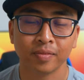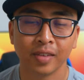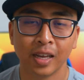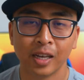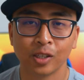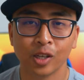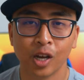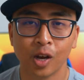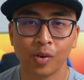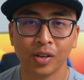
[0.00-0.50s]

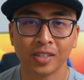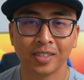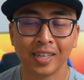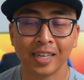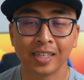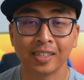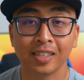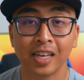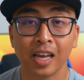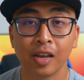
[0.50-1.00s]
As always,
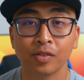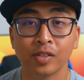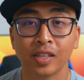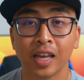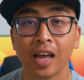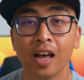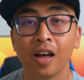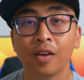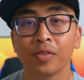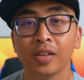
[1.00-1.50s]
stay safe, stay
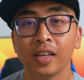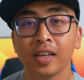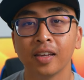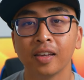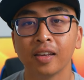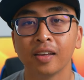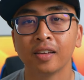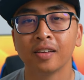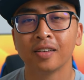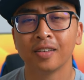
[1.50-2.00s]
healthy.
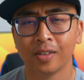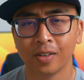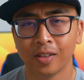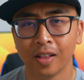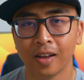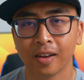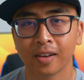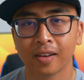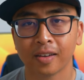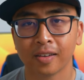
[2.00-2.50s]
Good
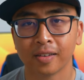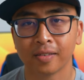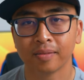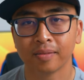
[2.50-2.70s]
luck.